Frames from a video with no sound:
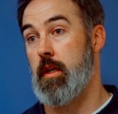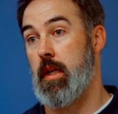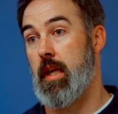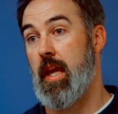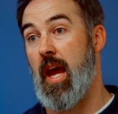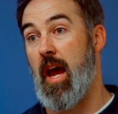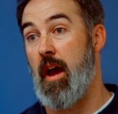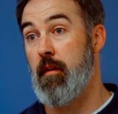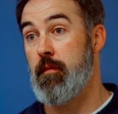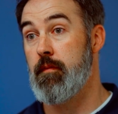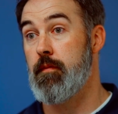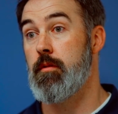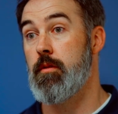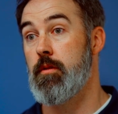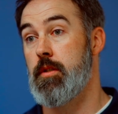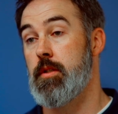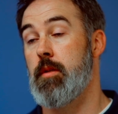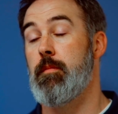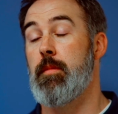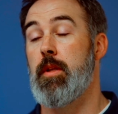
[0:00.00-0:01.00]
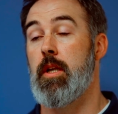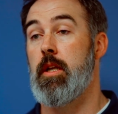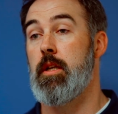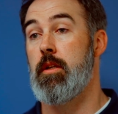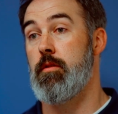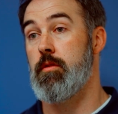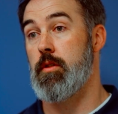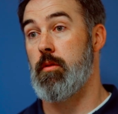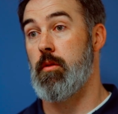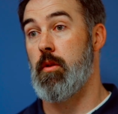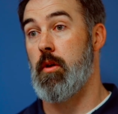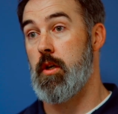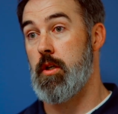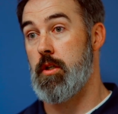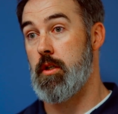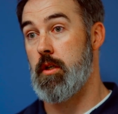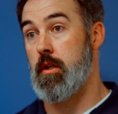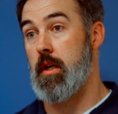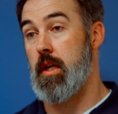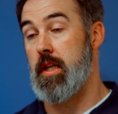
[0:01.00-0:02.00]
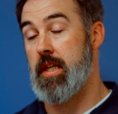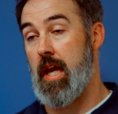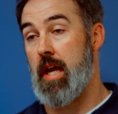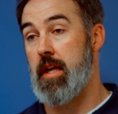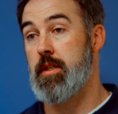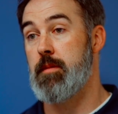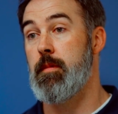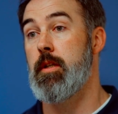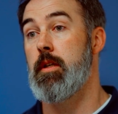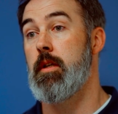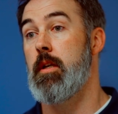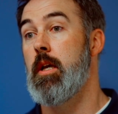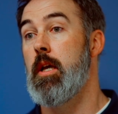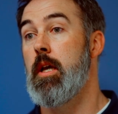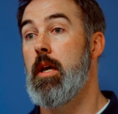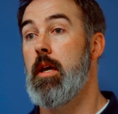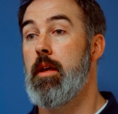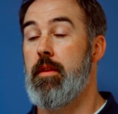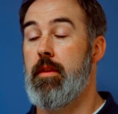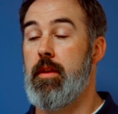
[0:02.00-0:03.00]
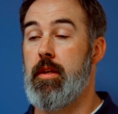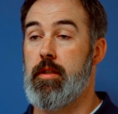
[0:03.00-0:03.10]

calf or something, I'd use a larger attachment that